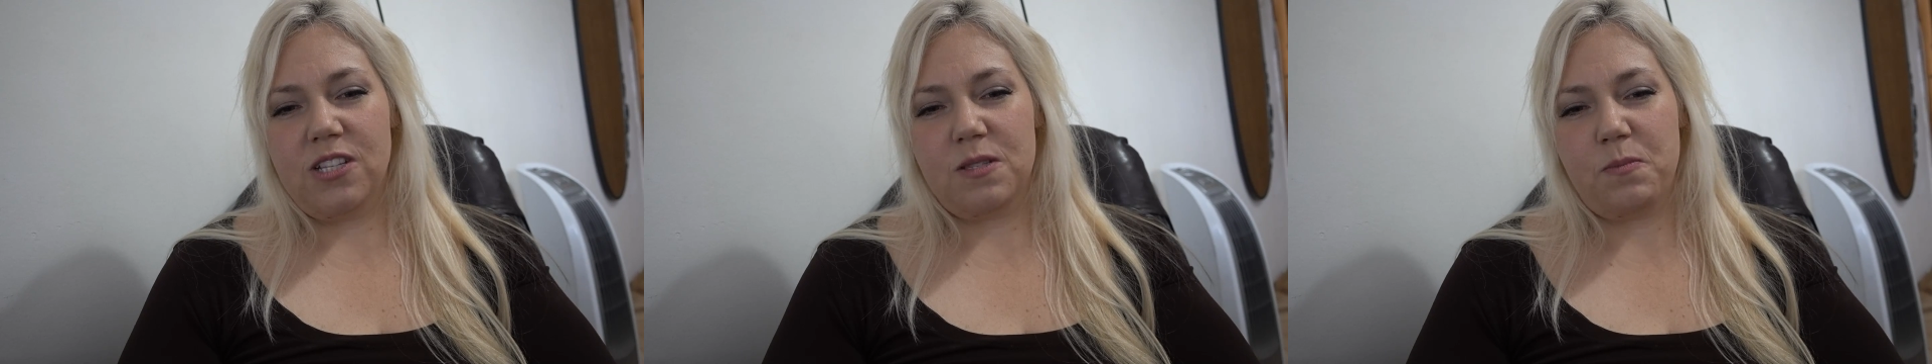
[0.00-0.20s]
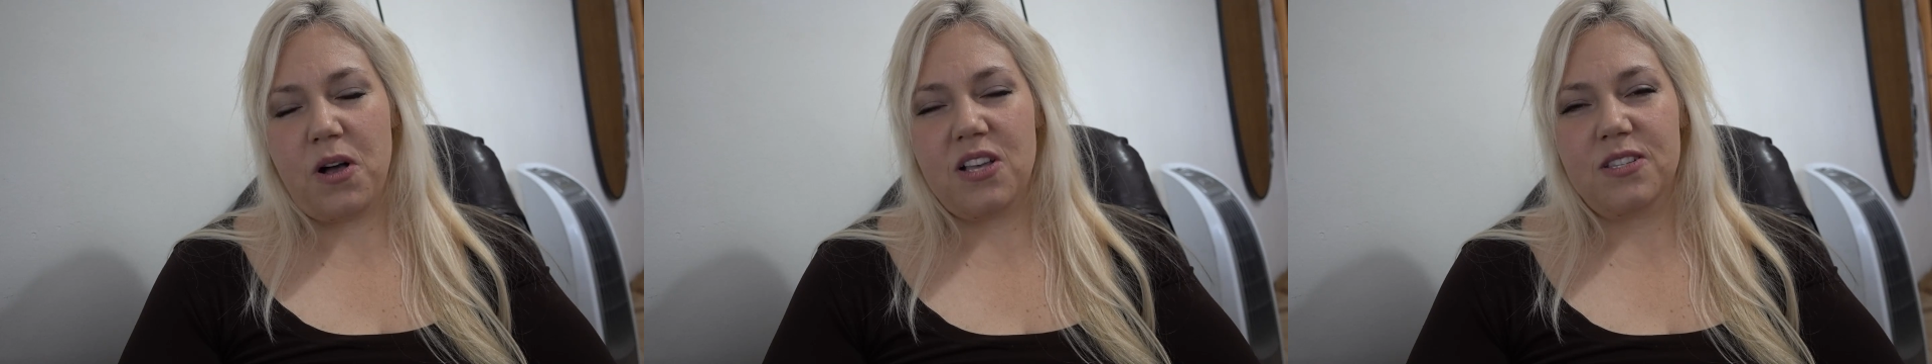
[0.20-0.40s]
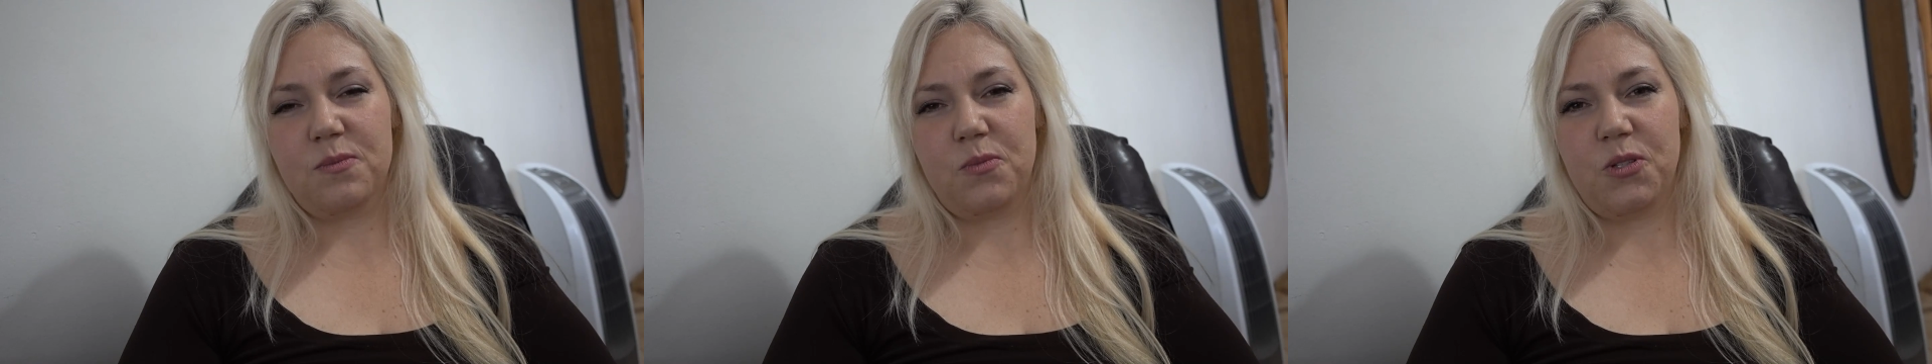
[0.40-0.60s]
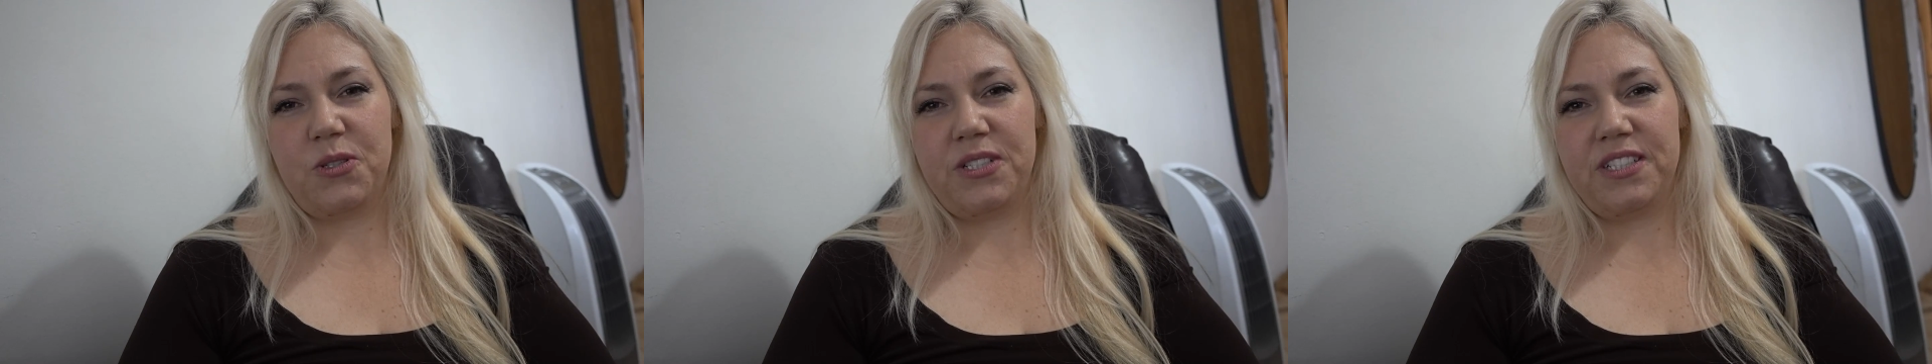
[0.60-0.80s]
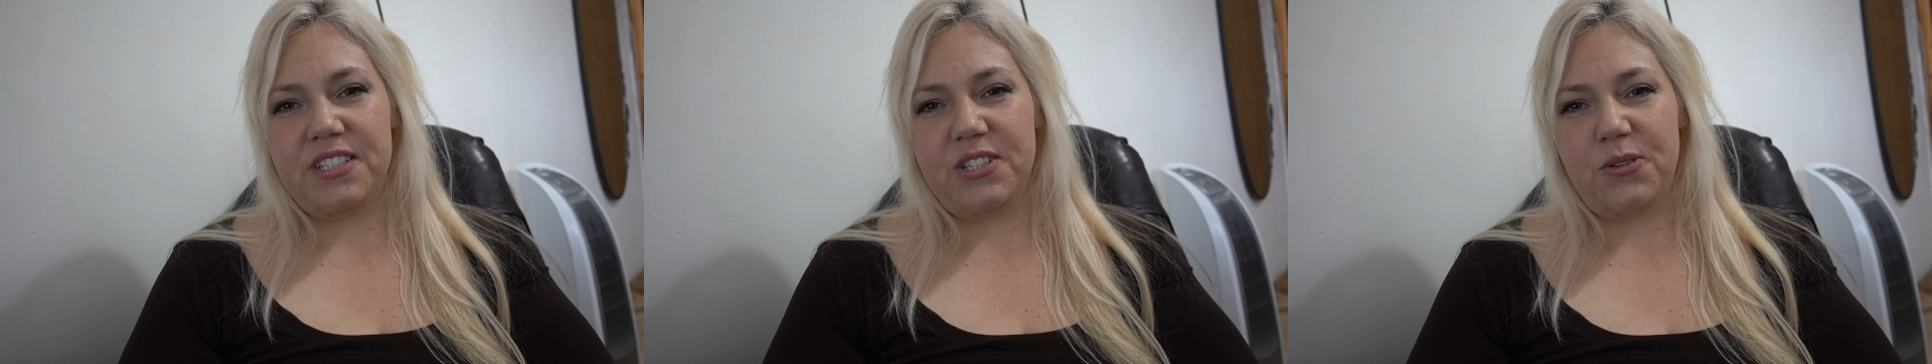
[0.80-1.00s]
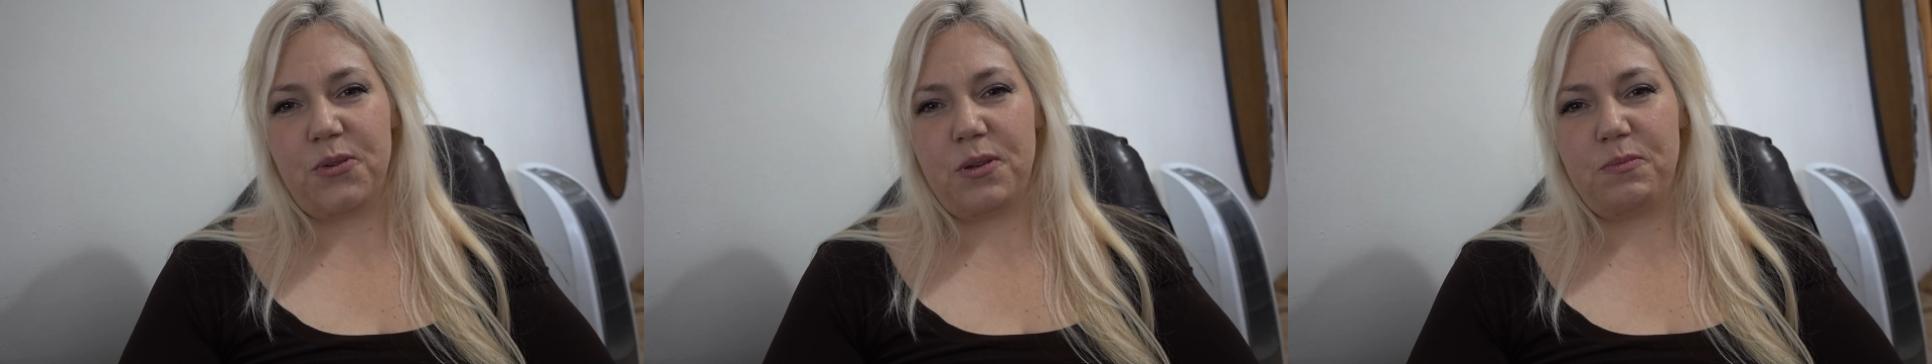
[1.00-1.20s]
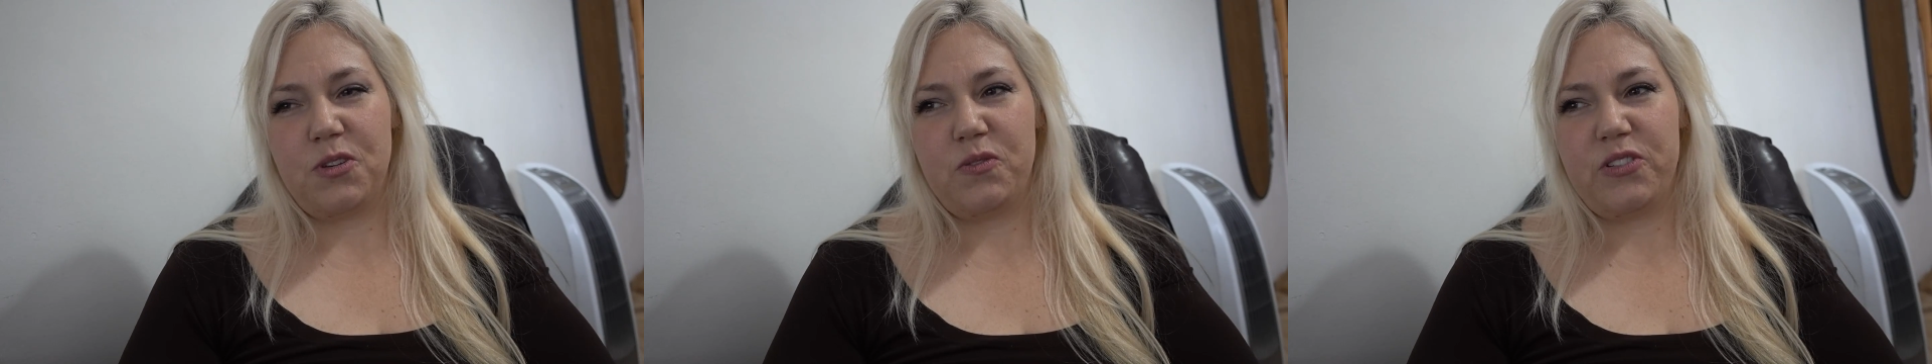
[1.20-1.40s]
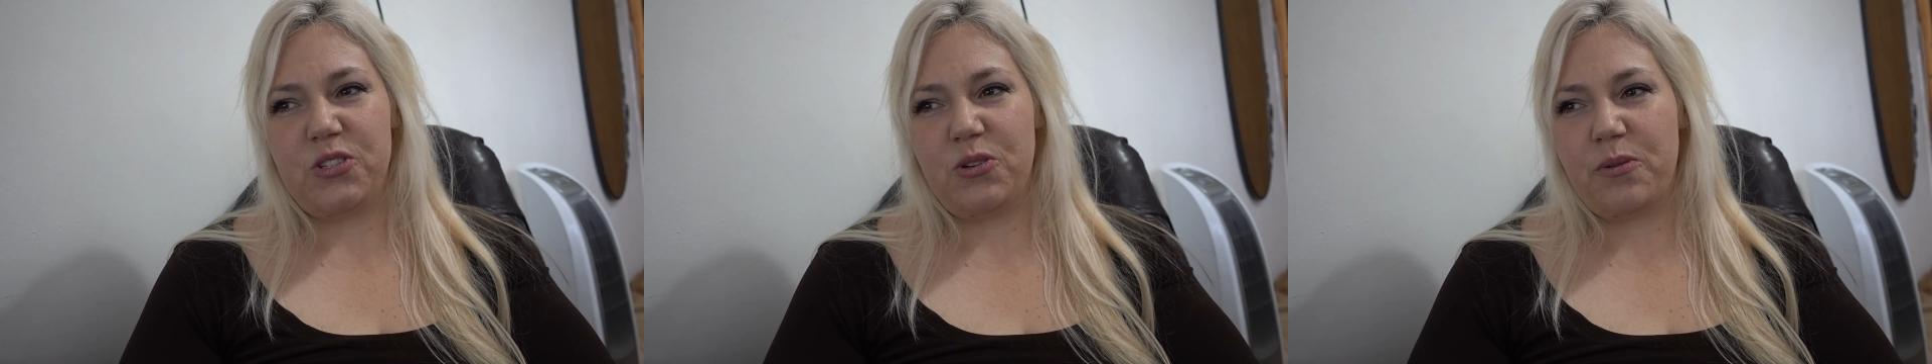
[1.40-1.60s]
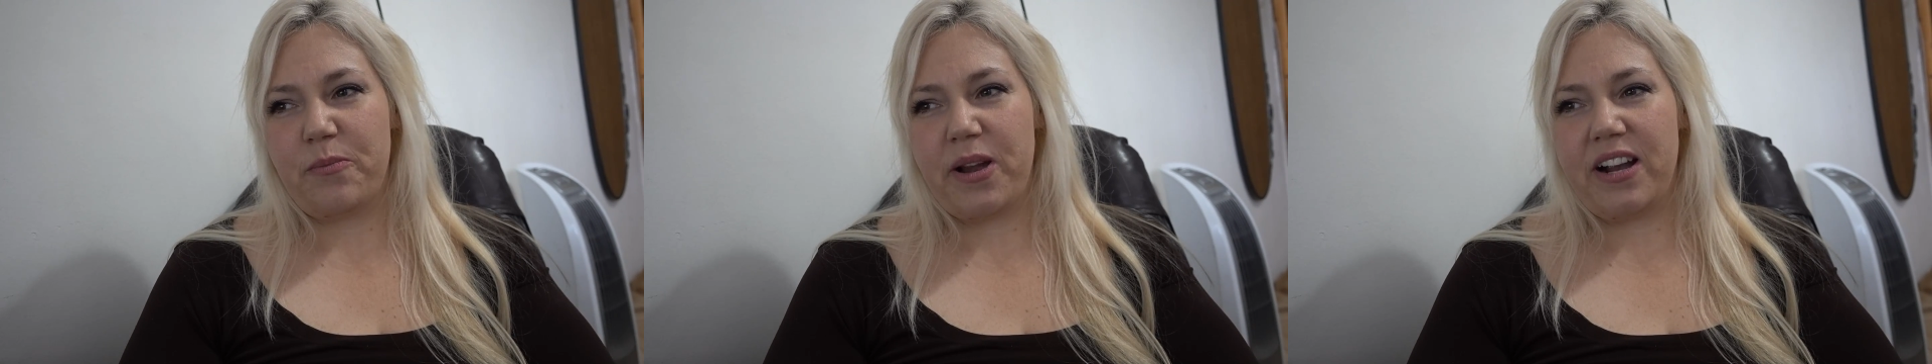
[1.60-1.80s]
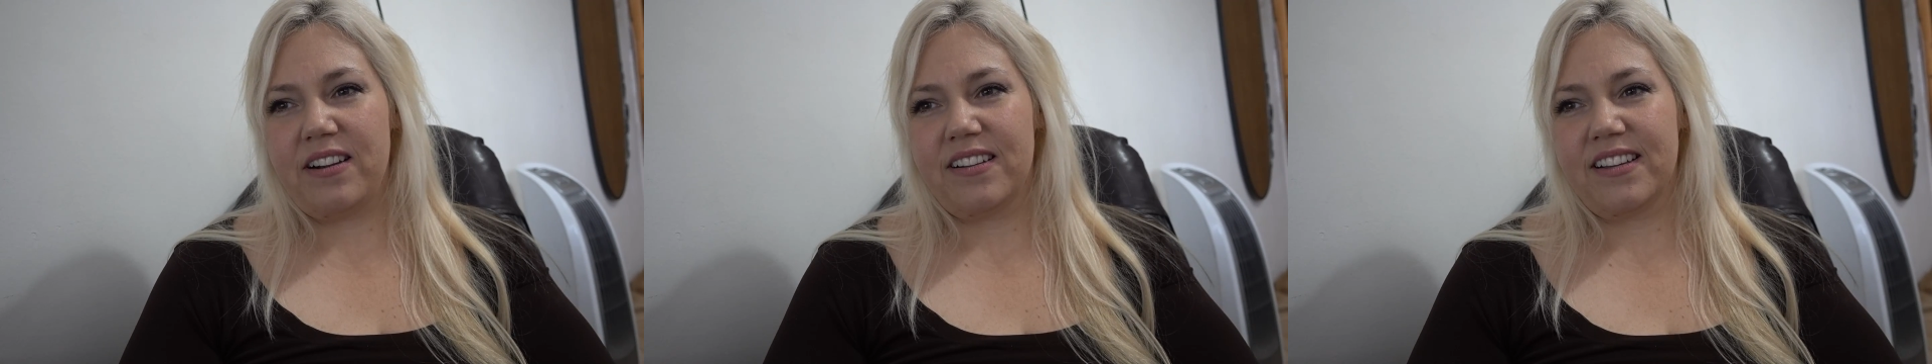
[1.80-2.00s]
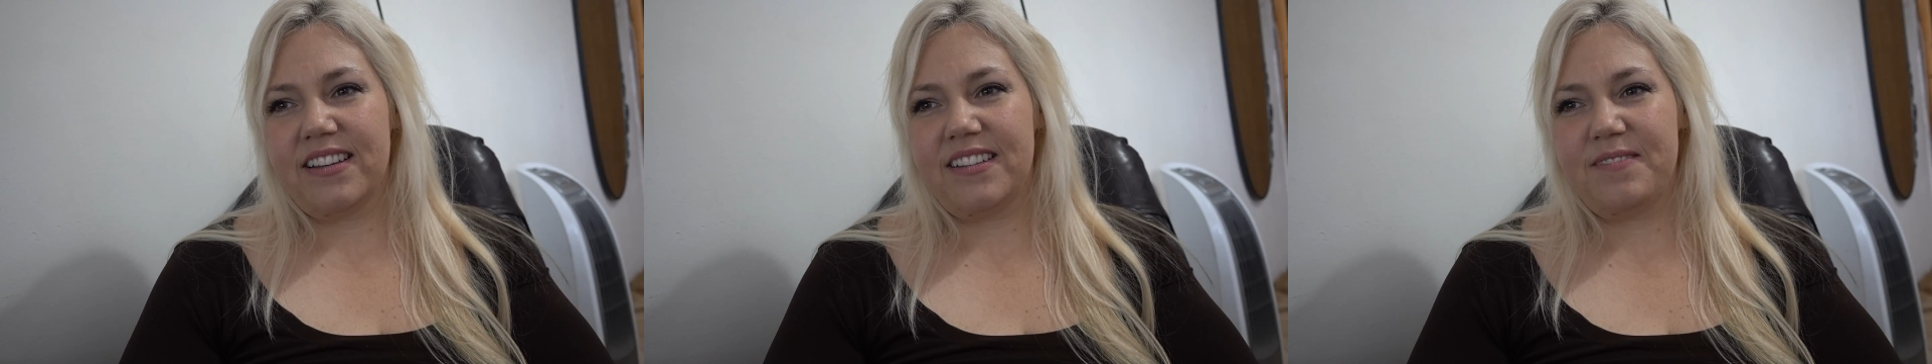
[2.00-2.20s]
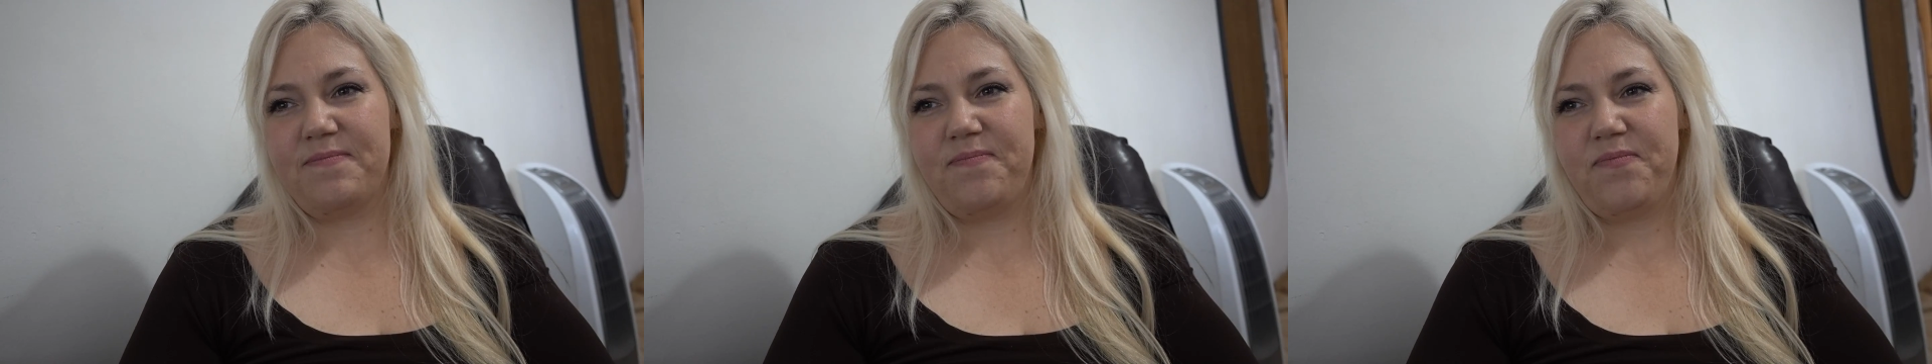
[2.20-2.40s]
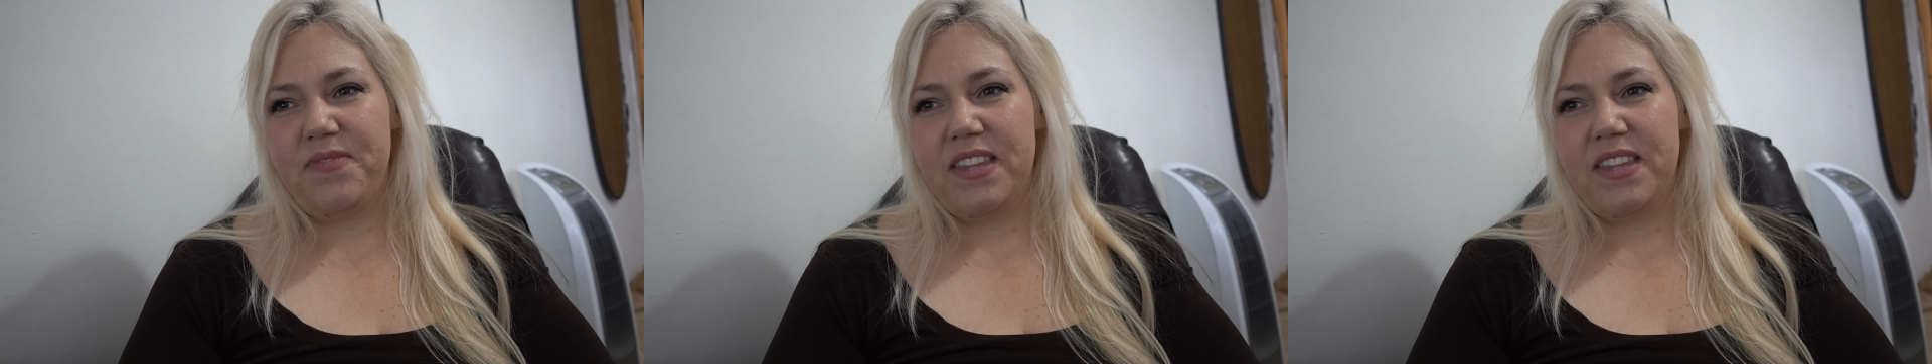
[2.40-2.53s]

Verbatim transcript: as possible until we move to America.